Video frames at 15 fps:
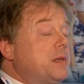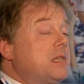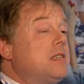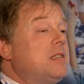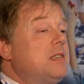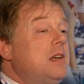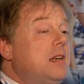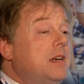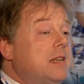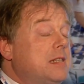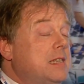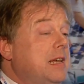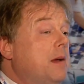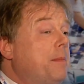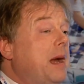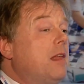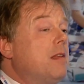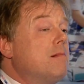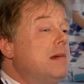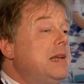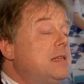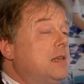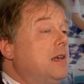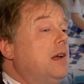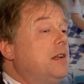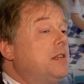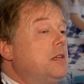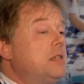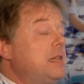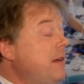absurdity about the
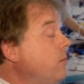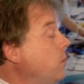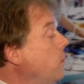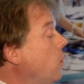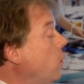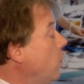research is even